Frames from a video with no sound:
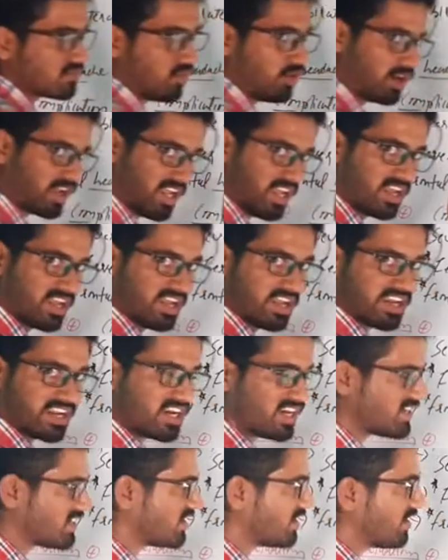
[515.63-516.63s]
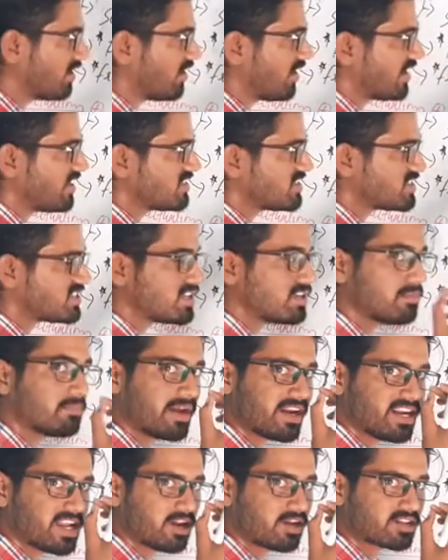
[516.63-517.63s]
Okay, it's incision
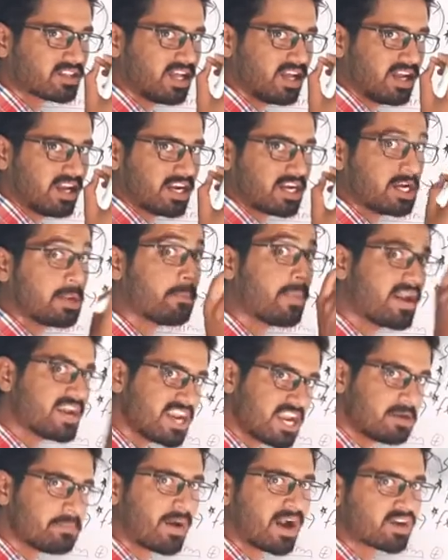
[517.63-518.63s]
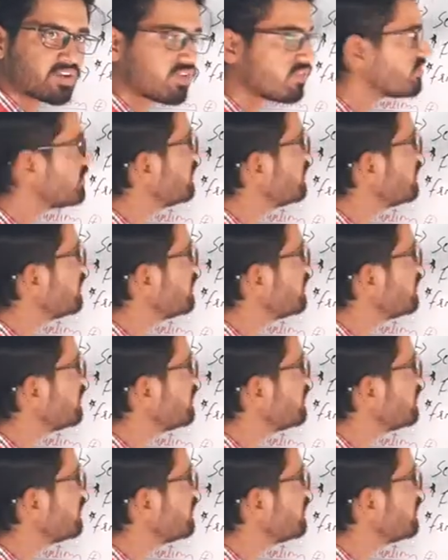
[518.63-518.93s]
made around the dependent part of